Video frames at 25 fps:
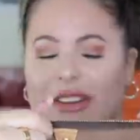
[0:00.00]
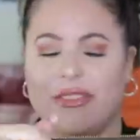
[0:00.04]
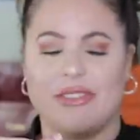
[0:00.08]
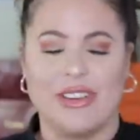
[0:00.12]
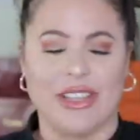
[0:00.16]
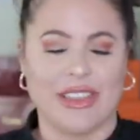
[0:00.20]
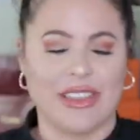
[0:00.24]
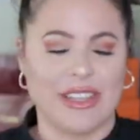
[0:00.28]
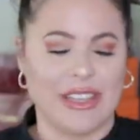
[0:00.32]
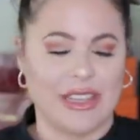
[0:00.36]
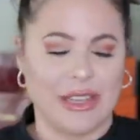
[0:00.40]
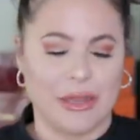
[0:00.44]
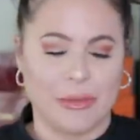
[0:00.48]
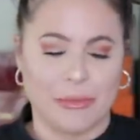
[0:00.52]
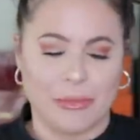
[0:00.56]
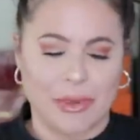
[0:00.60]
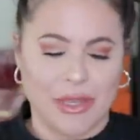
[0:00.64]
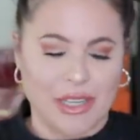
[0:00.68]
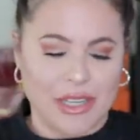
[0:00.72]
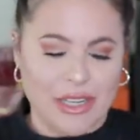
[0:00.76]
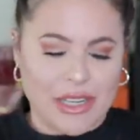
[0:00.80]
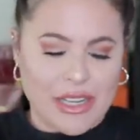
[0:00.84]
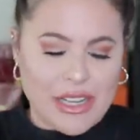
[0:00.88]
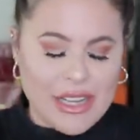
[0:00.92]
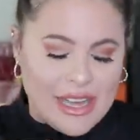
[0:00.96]
everything
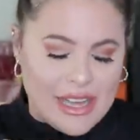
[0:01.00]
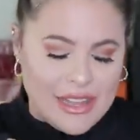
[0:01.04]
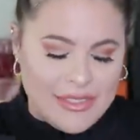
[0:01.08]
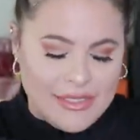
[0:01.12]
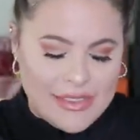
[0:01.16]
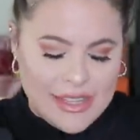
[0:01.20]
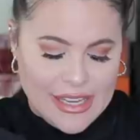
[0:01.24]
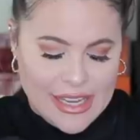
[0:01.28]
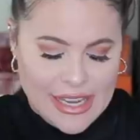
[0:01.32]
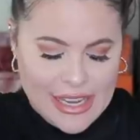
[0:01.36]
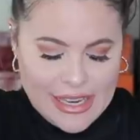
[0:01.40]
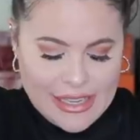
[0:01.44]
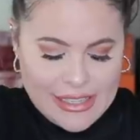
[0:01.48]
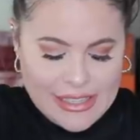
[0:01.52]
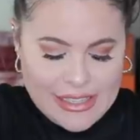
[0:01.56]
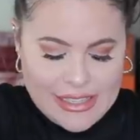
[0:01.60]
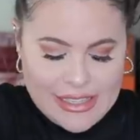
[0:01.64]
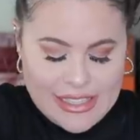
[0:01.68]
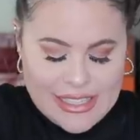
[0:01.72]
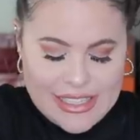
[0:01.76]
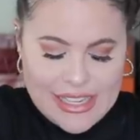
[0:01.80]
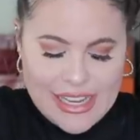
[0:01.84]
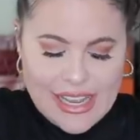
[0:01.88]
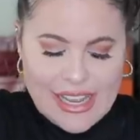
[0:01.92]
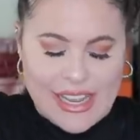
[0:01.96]
but at the end of
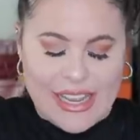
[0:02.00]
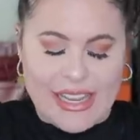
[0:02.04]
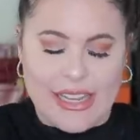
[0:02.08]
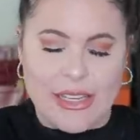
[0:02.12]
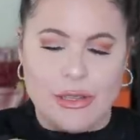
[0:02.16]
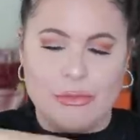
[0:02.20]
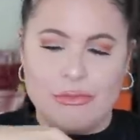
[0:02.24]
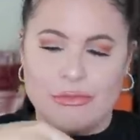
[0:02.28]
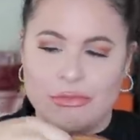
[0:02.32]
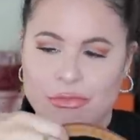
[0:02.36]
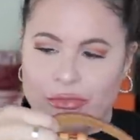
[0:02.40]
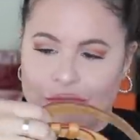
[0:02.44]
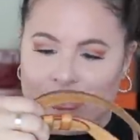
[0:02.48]
the day